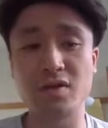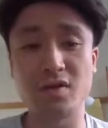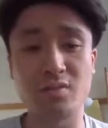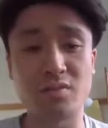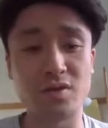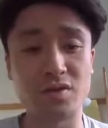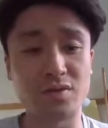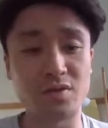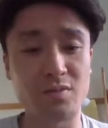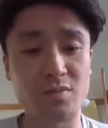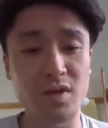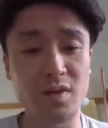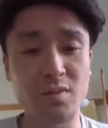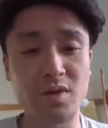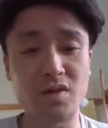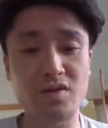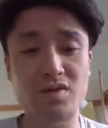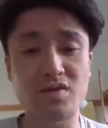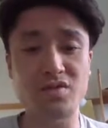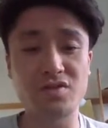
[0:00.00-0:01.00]
this, or maybe
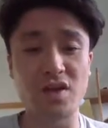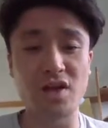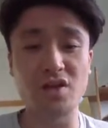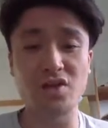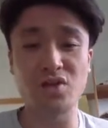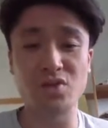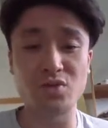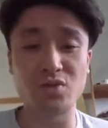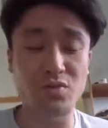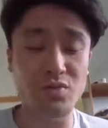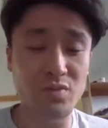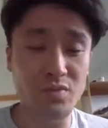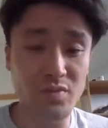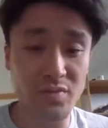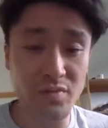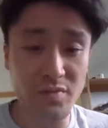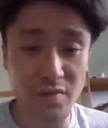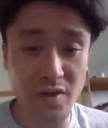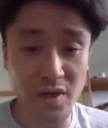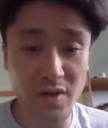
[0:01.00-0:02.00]
it's just h2.
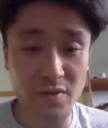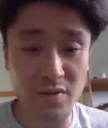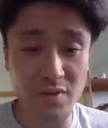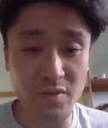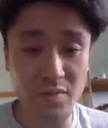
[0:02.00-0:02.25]
Anyway,